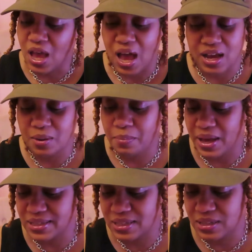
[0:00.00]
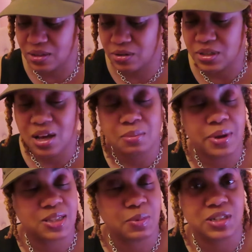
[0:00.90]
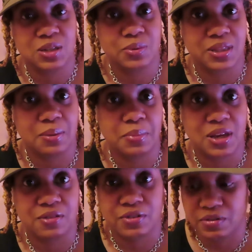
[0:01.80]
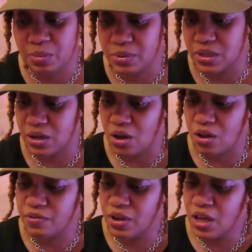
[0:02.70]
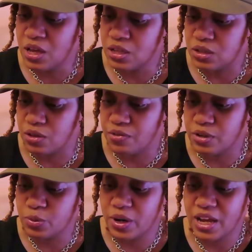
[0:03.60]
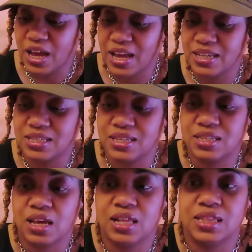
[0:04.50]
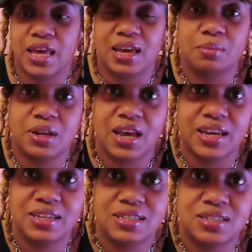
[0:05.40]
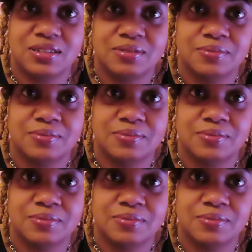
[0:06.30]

I couldn't pass these glitters up, especially with them being 50% off. So the first one I got is this Glam Night.